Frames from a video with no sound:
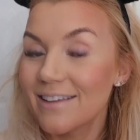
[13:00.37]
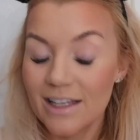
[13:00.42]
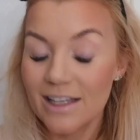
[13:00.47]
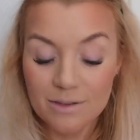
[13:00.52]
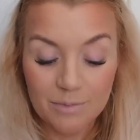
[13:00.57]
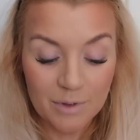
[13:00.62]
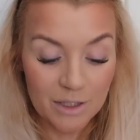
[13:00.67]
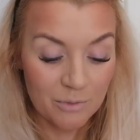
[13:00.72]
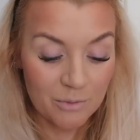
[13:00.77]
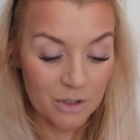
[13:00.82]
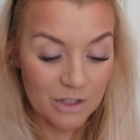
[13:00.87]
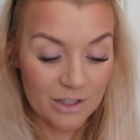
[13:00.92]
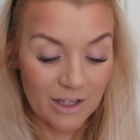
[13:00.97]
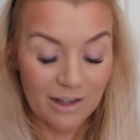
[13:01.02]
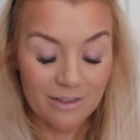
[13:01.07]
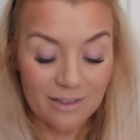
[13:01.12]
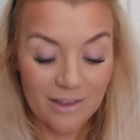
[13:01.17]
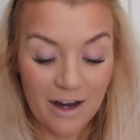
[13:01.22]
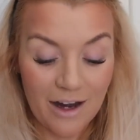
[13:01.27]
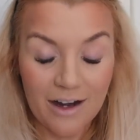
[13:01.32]
that's pretty much
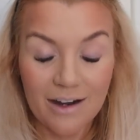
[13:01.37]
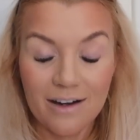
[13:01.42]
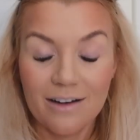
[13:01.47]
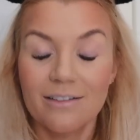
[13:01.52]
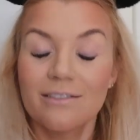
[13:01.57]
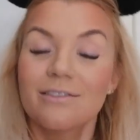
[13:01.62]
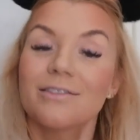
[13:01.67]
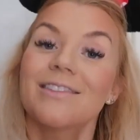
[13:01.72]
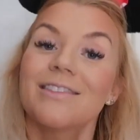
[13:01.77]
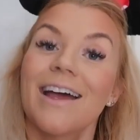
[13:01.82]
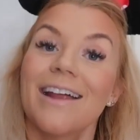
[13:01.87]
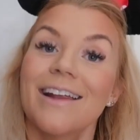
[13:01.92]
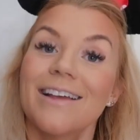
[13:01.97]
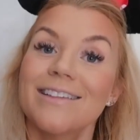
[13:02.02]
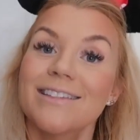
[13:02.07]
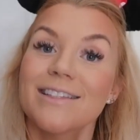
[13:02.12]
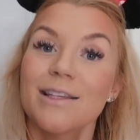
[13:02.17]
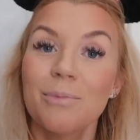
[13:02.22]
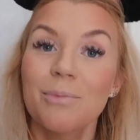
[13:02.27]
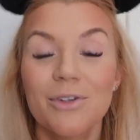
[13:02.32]
that there. That
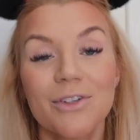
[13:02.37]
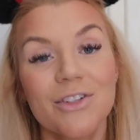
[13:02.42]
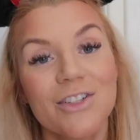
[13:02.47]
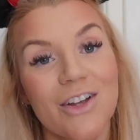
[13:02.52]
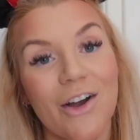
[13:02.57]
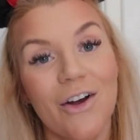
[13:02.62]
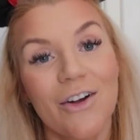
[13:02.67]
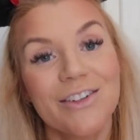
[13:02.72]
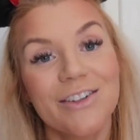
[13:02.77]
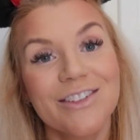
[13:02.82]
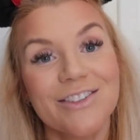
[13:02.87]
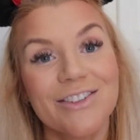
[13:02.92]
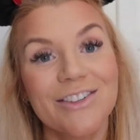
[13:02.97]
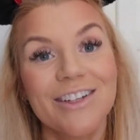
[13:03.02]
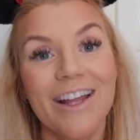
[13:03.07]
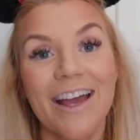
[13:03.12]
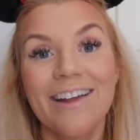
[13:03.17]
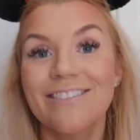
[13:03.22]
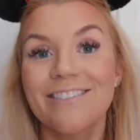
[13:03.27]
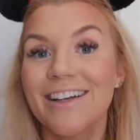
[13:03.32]
is the blush all
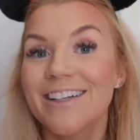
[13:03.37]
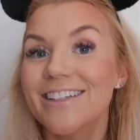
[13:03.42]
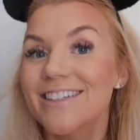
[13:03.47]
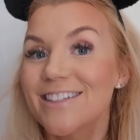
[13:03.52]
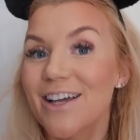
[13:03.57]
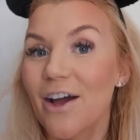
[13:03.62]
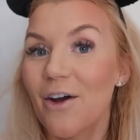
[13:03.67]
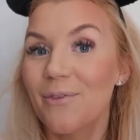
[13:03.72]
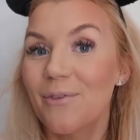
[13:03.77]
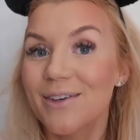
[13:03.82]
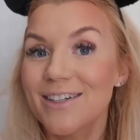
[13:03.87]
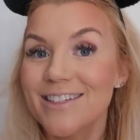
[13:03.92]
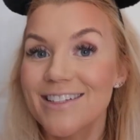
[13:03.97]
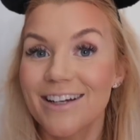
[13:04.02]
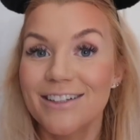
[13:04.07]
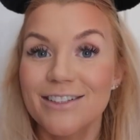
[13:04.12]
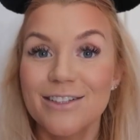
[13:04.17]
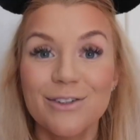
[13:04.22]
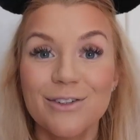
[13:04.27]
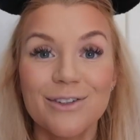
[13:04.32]
done and ready to go, and we're
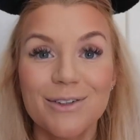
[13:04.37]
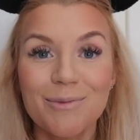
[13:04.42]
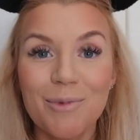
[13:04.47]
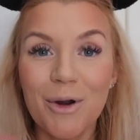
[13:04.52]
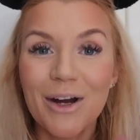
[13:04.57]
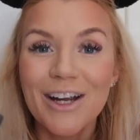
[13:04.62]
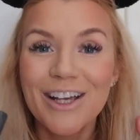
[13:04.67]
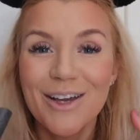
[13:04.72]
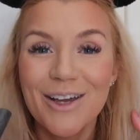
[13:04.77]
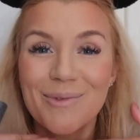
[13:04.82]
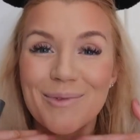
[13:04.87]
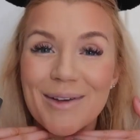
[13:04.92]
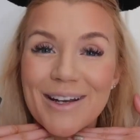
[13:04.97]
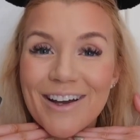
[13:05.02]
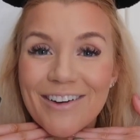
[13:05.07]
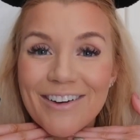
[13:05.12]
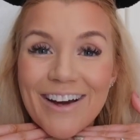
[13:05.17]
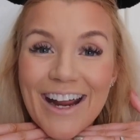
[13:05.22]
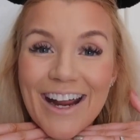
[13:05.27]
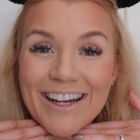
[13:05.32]
starting to look more human
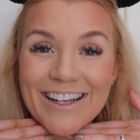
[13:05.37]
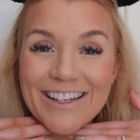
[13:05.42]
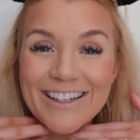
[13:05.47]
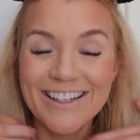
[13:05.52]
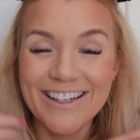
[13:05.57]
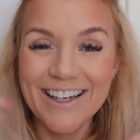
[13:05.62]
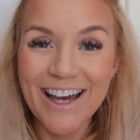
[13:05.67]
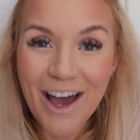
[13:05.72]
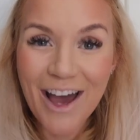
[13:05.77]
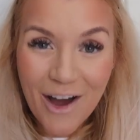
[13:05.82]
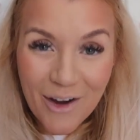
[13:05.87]
already,